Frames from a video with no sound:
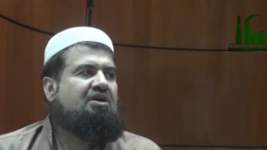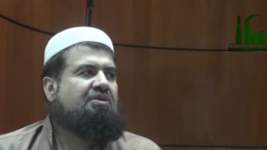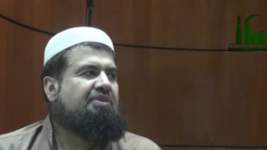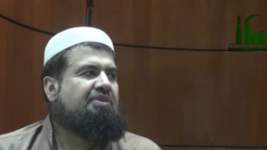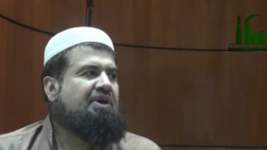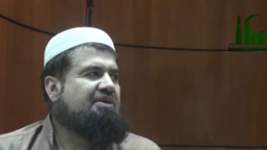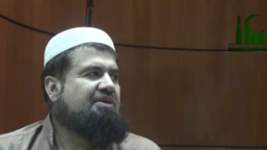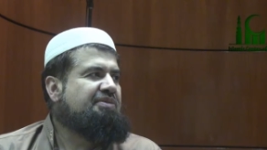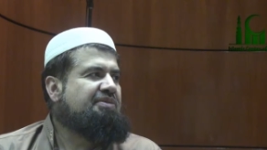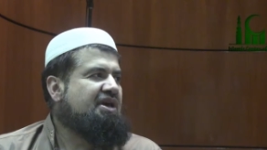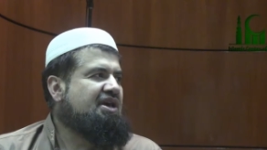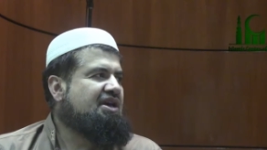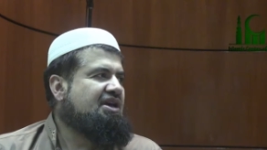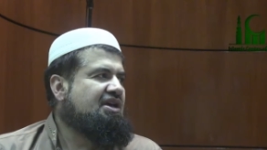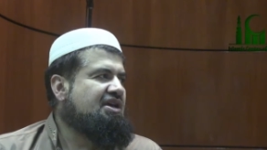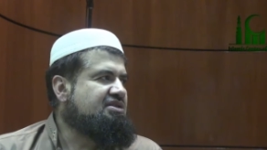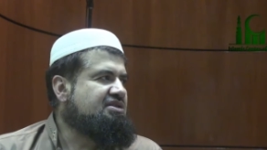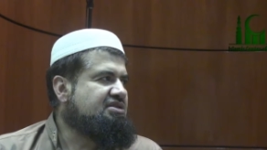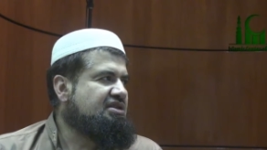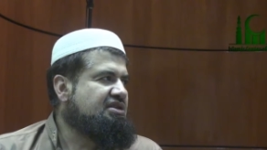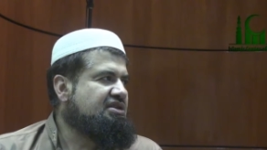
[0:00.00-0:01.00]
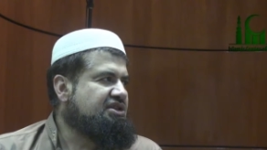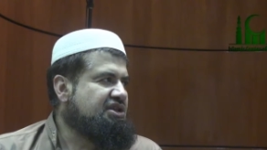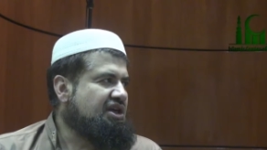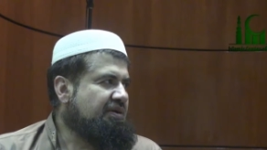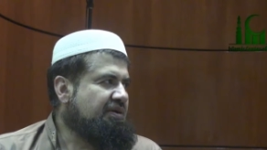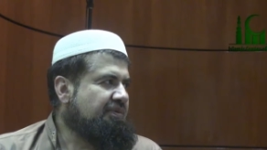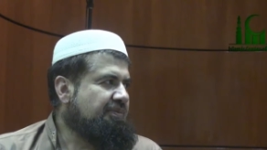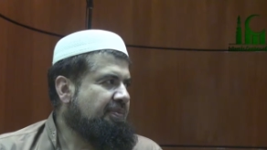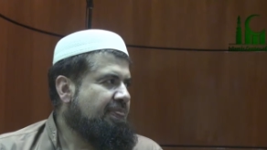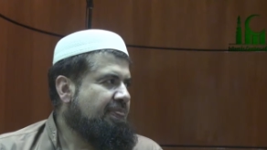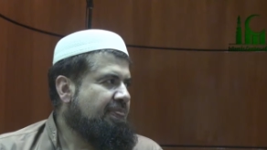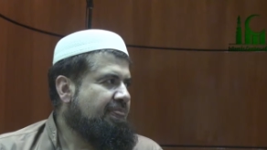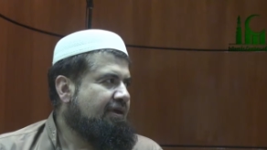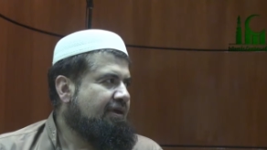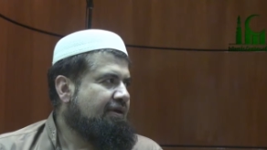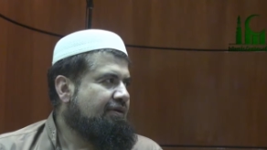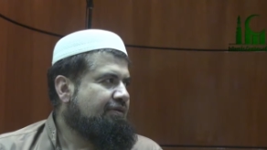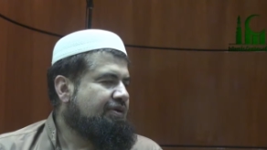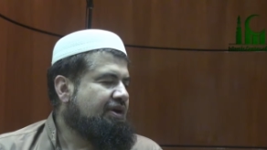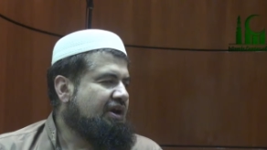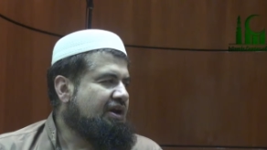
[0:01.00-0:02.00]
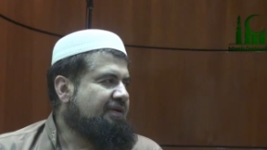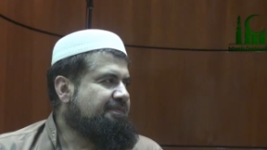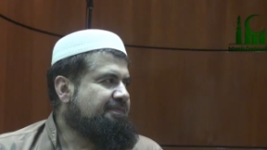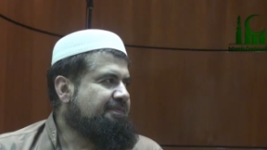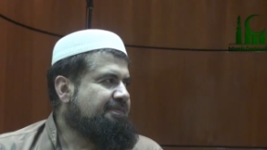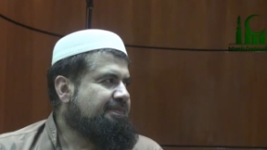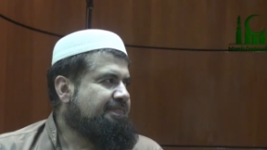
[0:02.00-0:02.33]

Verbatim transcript: by making istinja, okay?